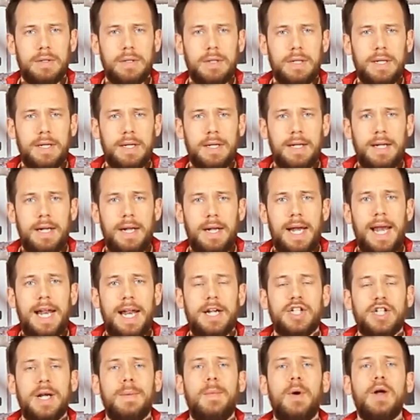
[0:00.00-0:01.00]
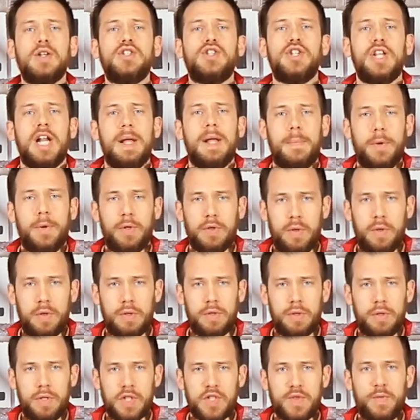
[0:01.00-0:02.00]
Let's leave the product on and
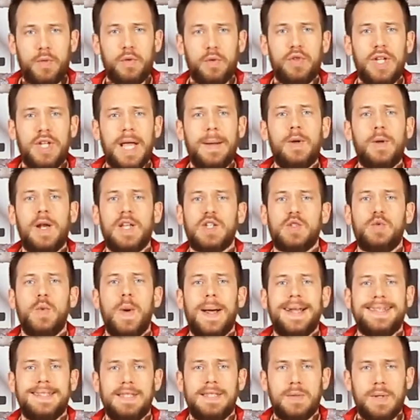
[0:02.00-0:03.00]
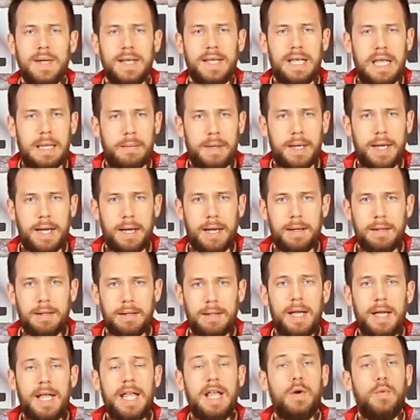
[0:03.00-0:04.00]
benefit from its chemical action.
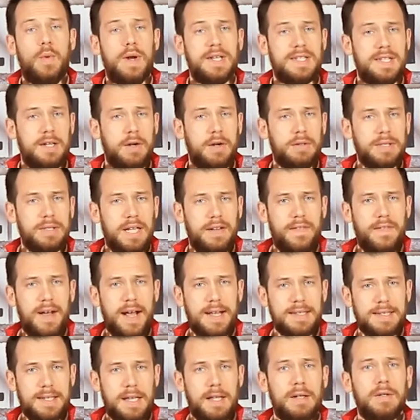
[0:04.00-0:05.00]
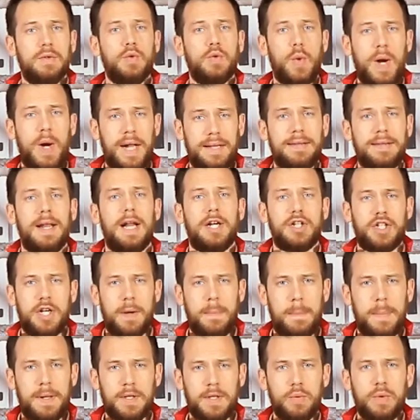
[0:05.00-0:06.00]
At a next stage, during shampooing,
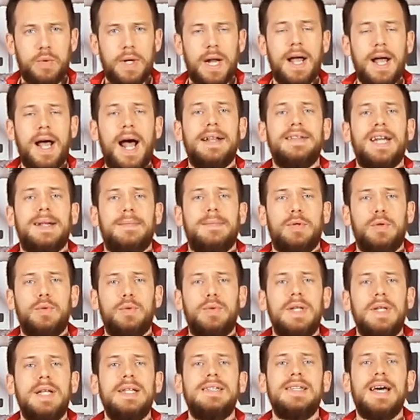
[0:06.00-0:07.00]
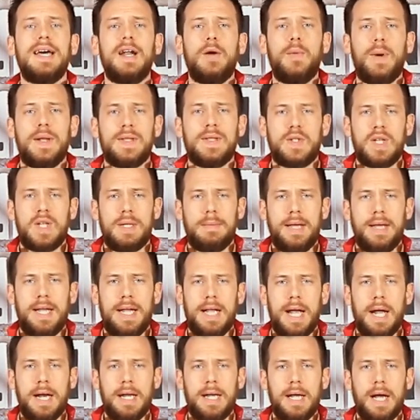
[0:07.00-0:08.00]
we'll perform a mechanical action
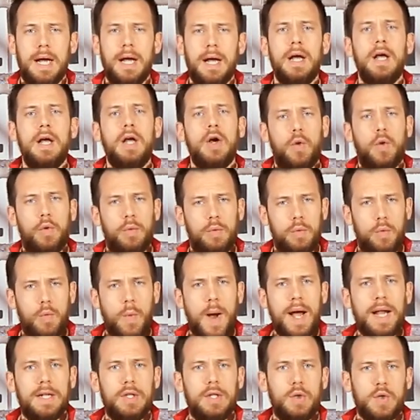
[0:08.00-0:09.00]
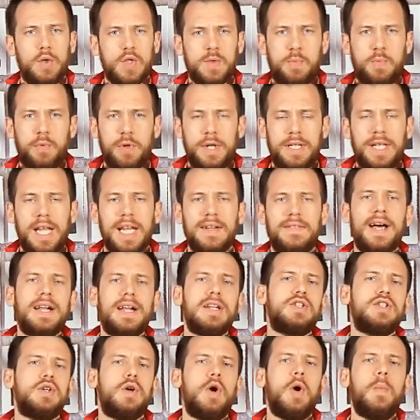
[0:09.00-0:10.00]
by using a glove, a washing
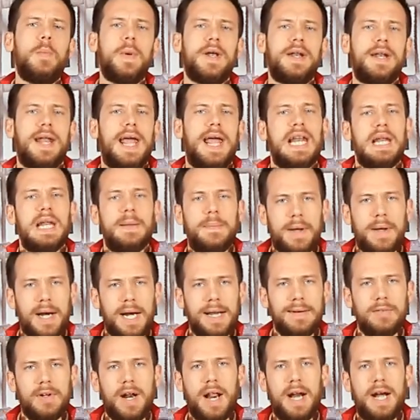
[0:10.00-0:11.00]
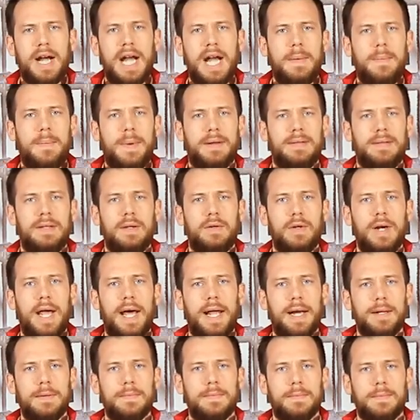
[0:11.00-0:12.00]
sponge, or brushes to work on
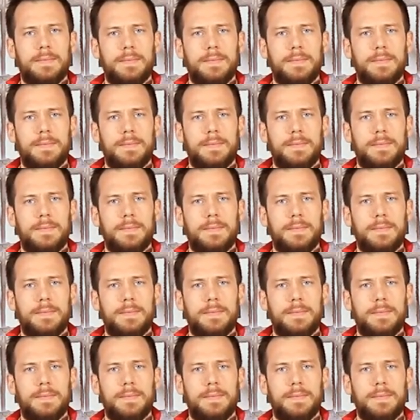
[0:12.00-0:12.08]
details.